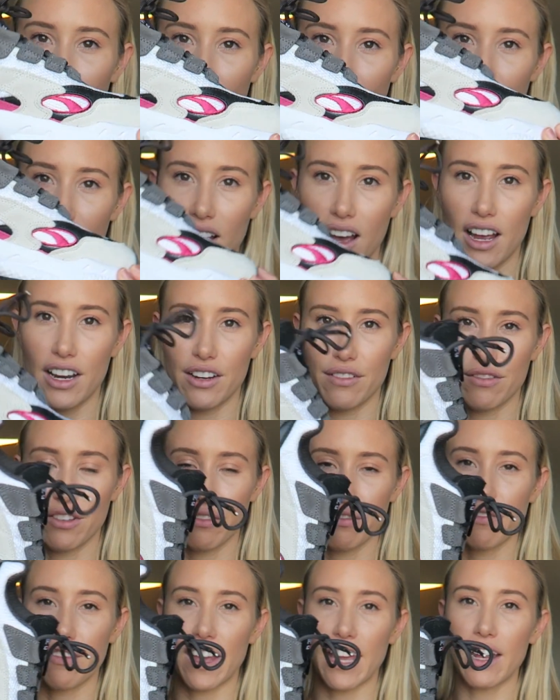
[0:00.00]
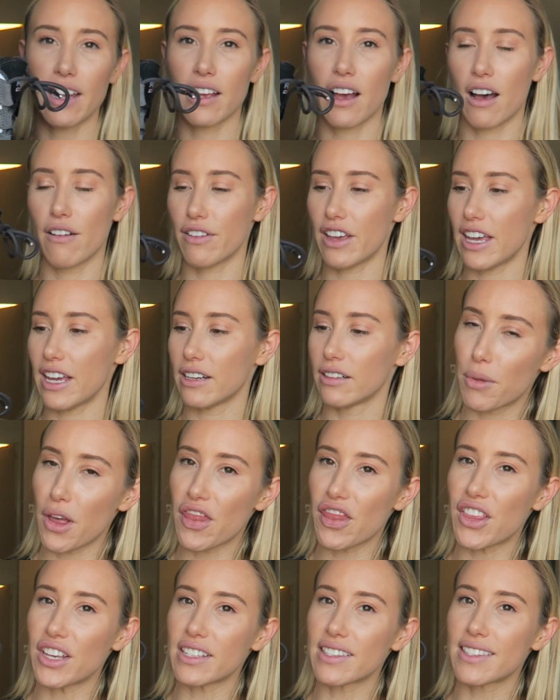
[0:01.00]
and kind of the fit of it,
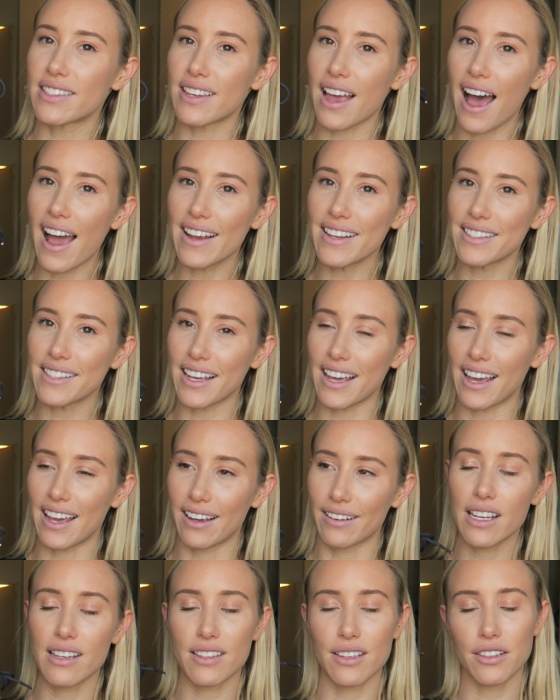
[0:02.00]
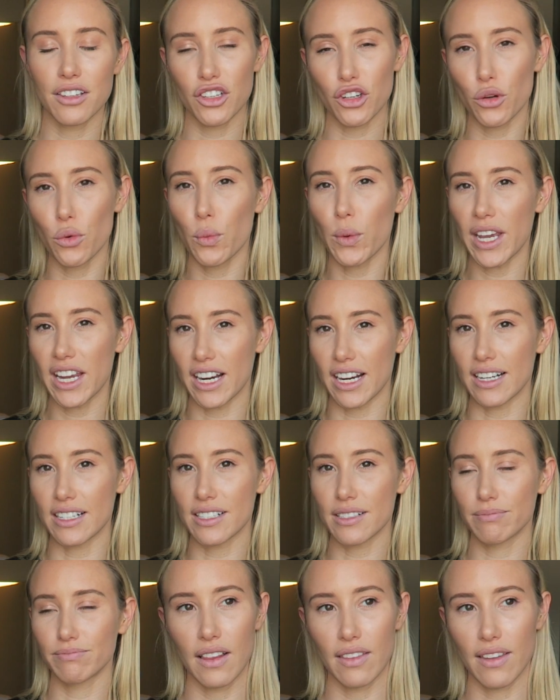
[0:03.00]
but the sizing is a little
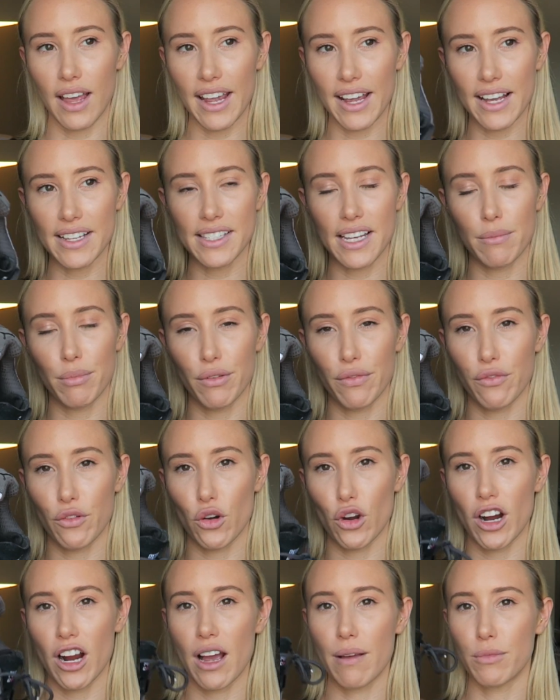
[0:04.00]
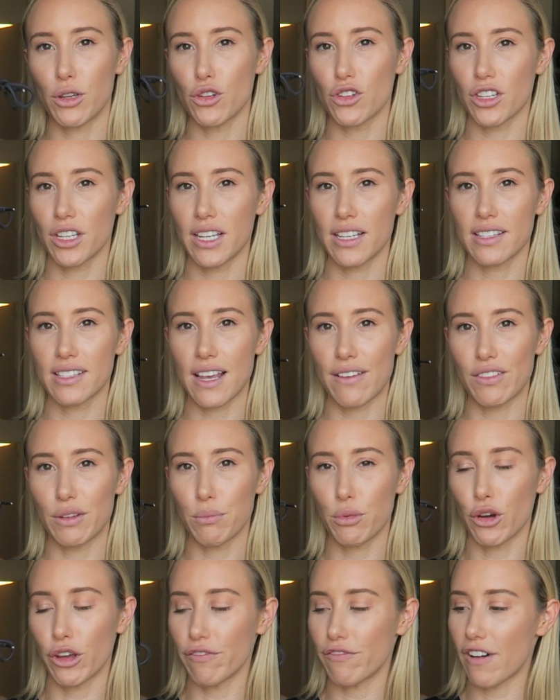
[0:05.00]
weird. Like I said before, I'm usually a
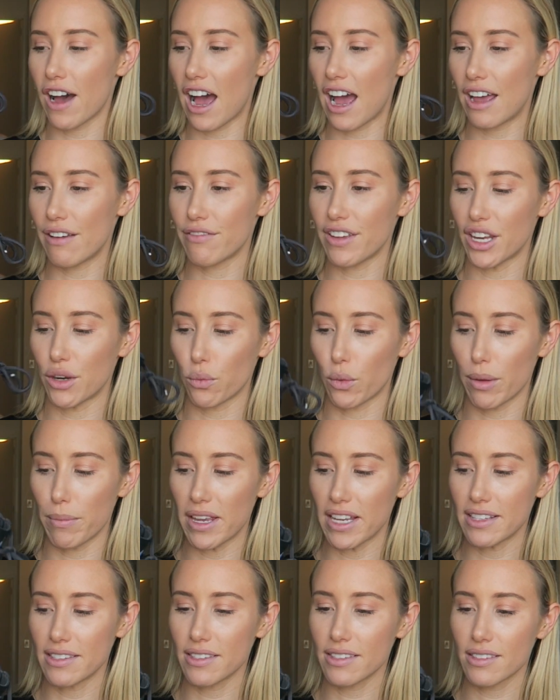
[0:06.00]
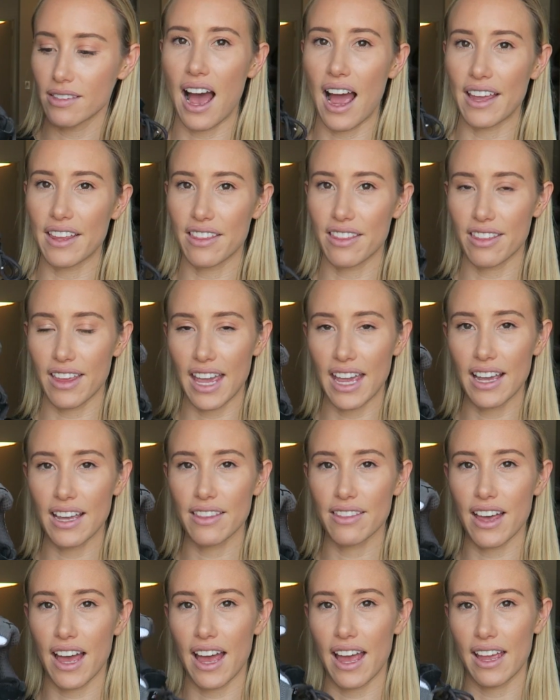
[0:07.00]
7.5 in women's. I
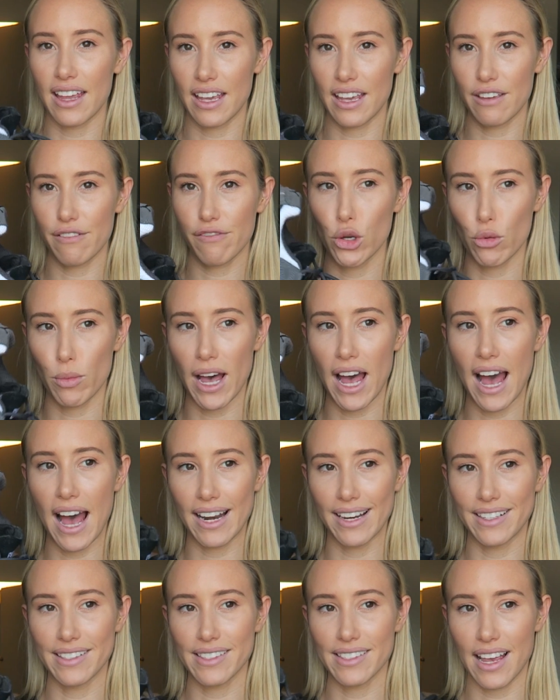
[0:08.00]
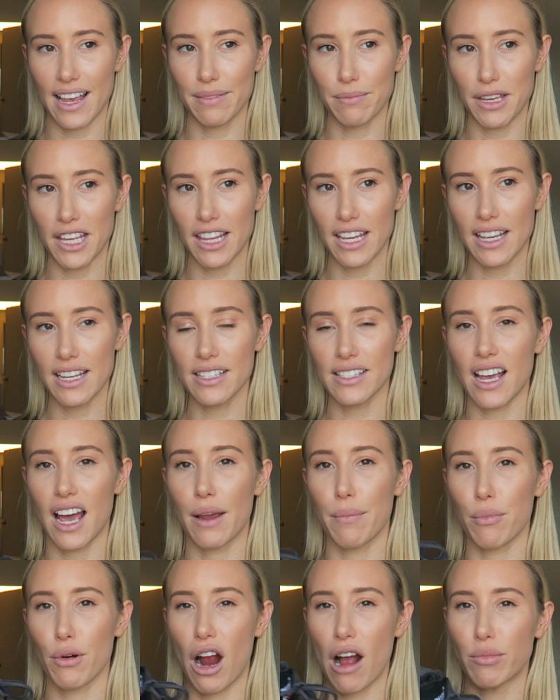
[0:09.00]
think that if Puma hadn't sent me these,
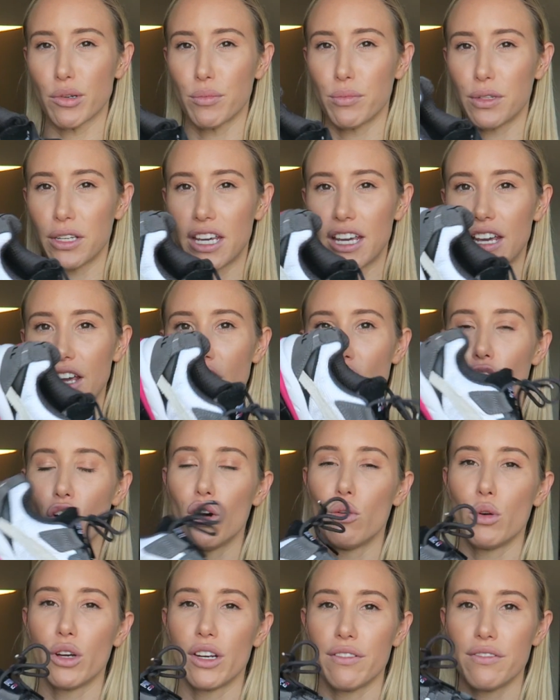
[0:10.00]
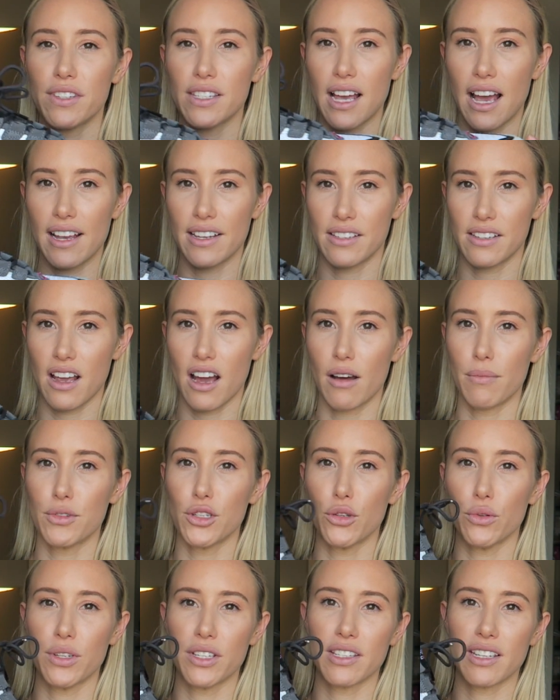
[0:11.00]
I probably would have sized up
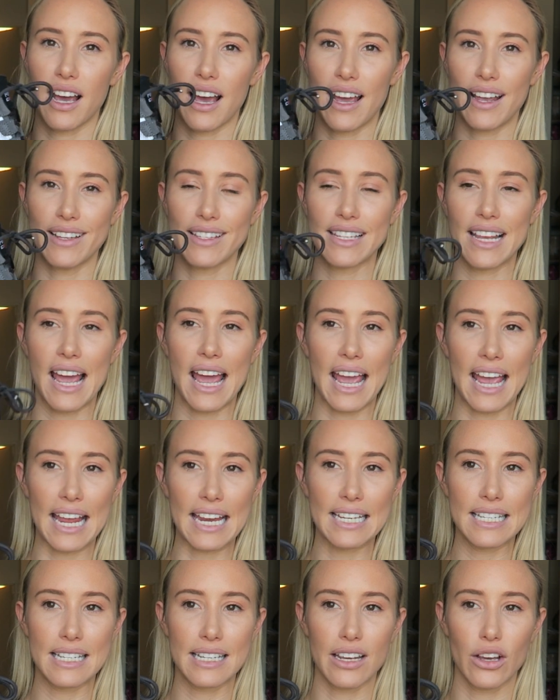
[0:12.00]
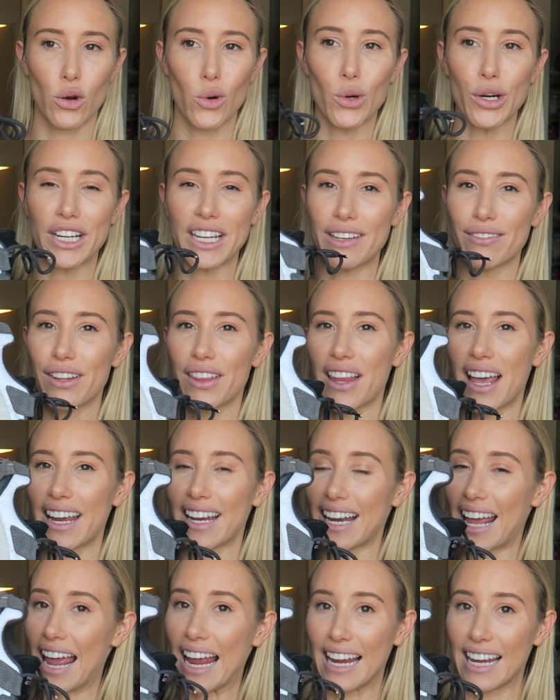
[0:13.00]
to a size 8 or even like
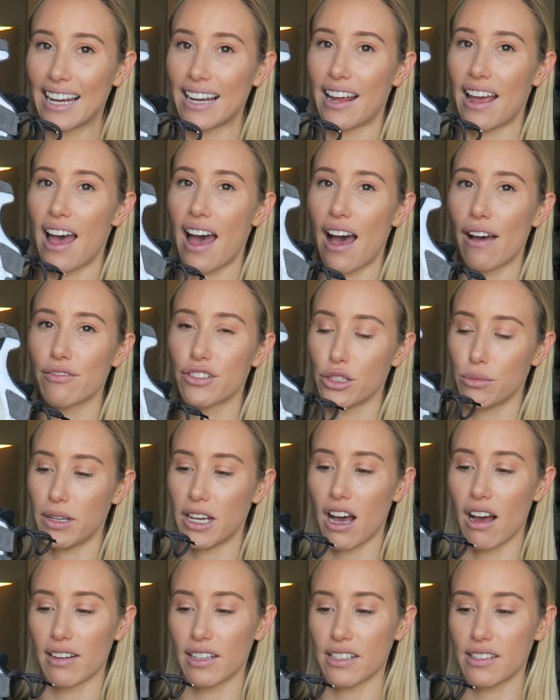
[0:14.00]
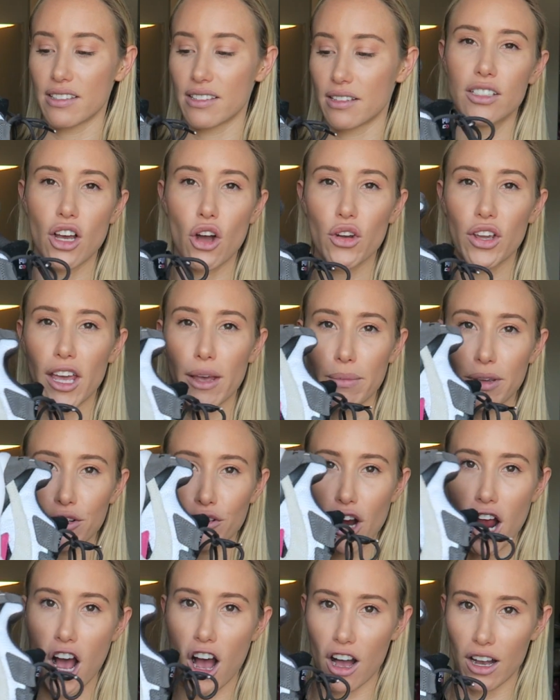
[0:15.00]
an 8.5, to be honest. Don't get me
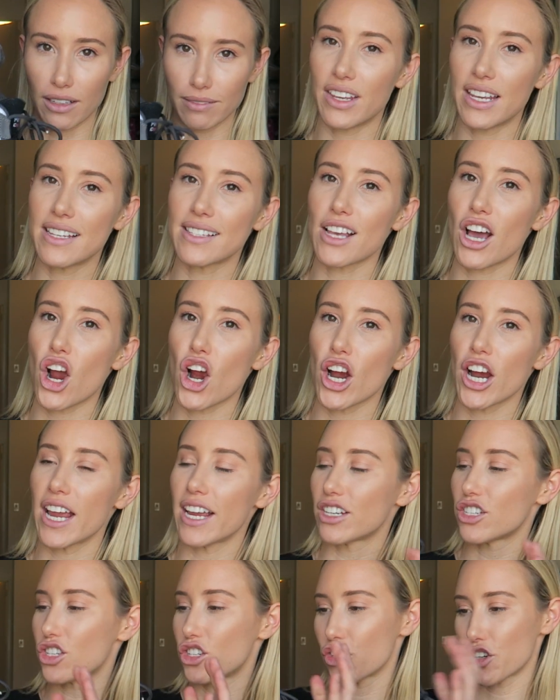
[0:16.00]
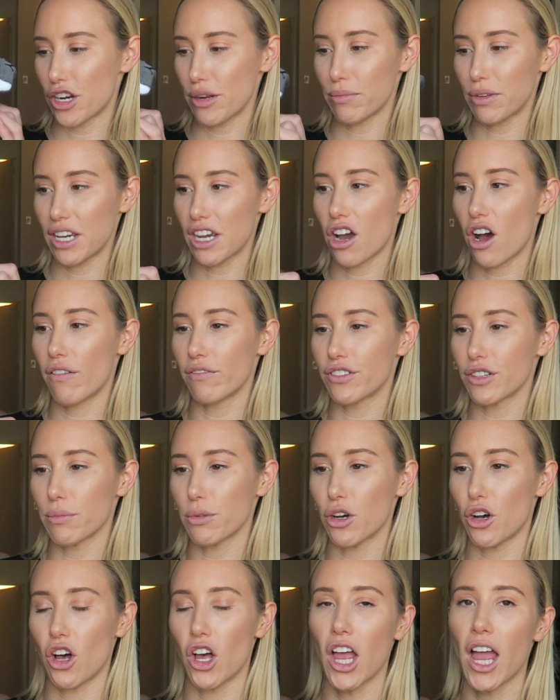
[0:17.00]
wrong, these are extremely
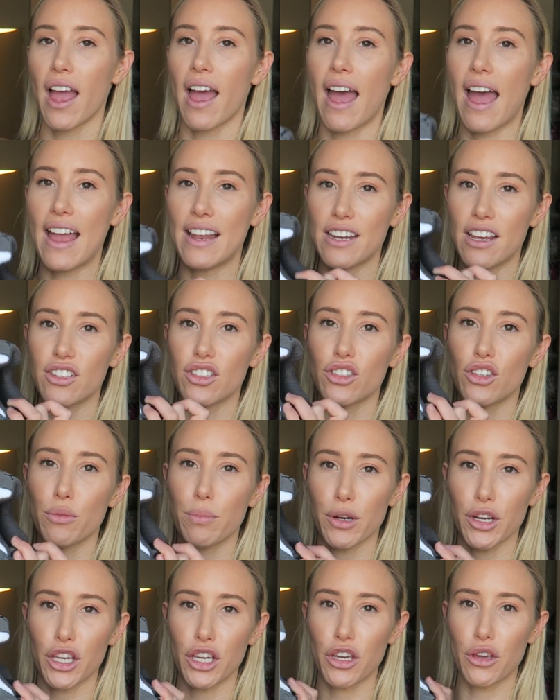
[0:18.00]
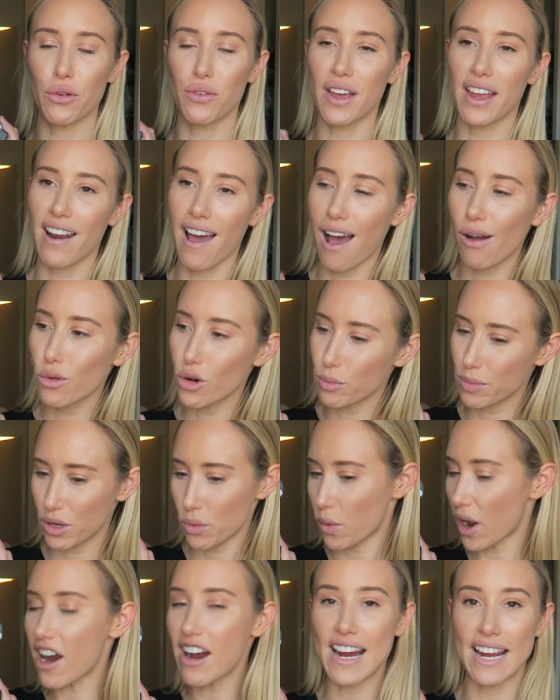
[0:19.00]
comfortable and super cute, and I will be
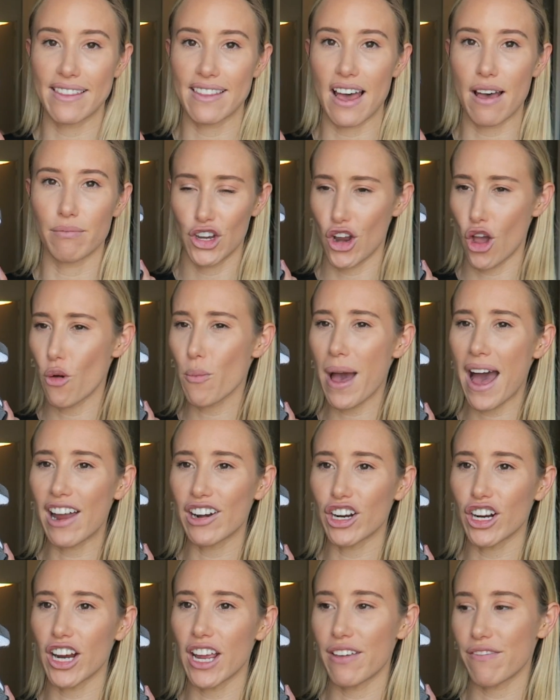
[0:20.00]
wearing them. No matter